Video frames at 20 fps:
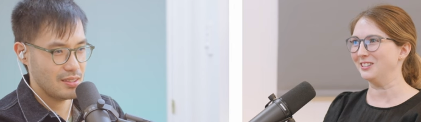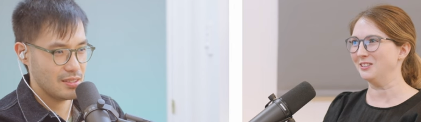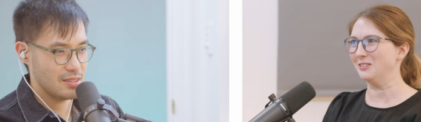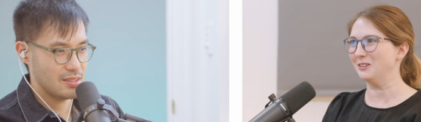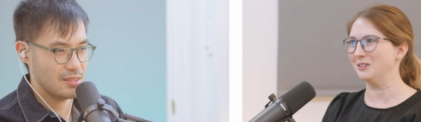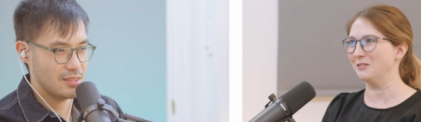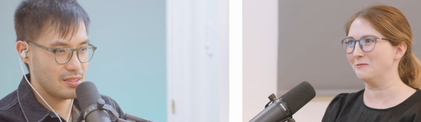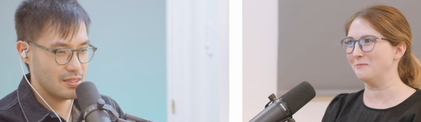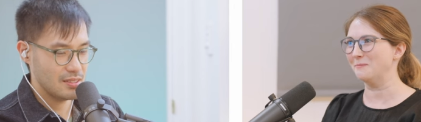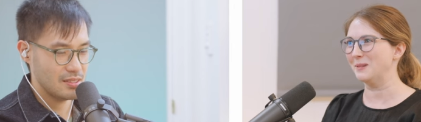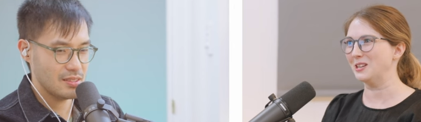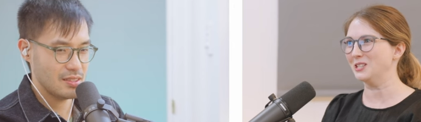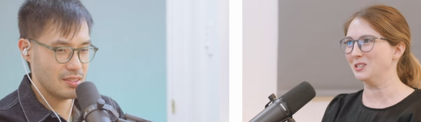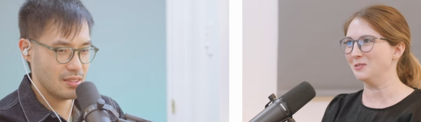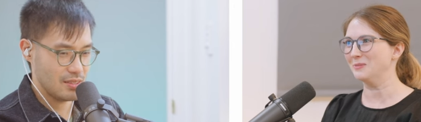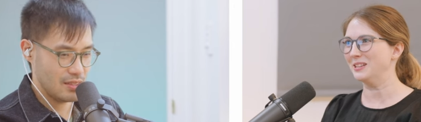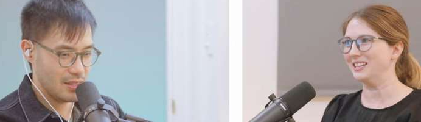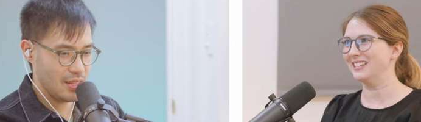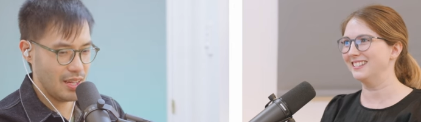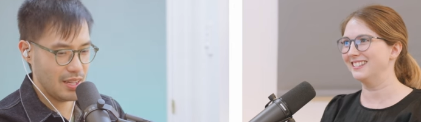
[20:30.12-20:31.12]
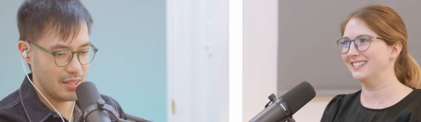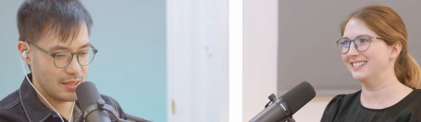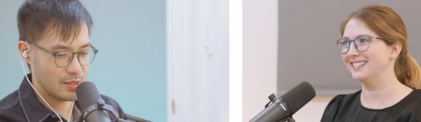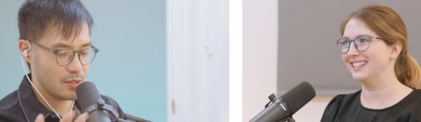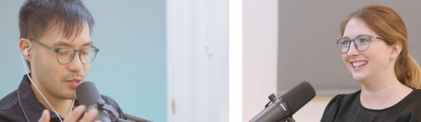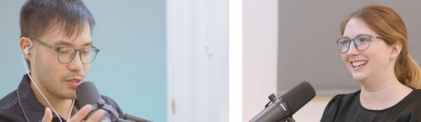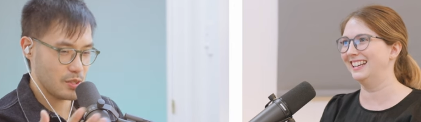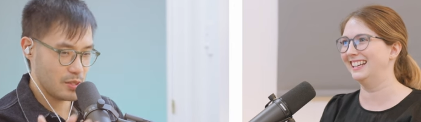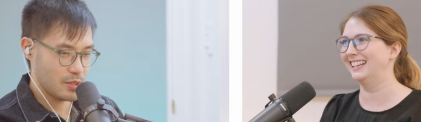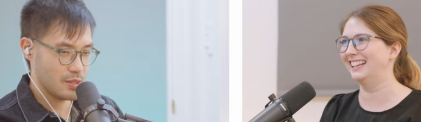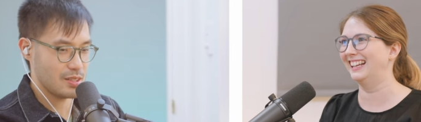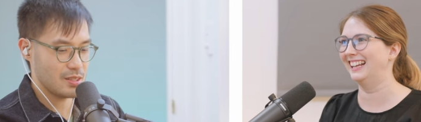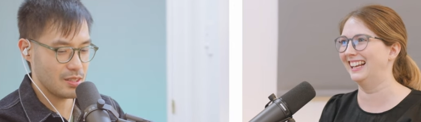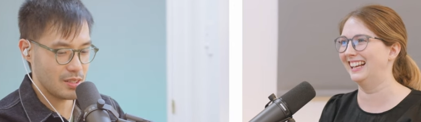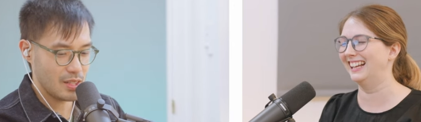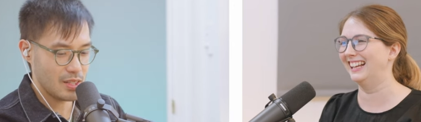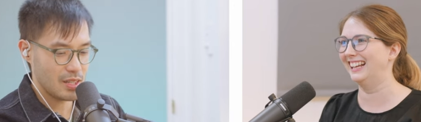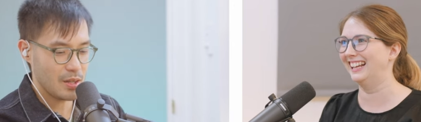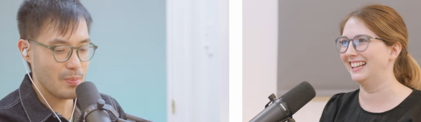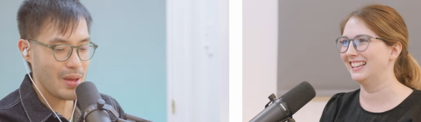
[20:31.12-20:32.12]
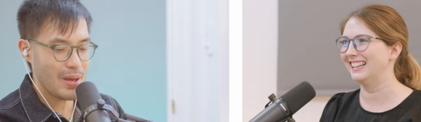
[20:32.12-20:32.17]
Speaker 1: unit of measurement.
Speaker 2: Yeah, so the, the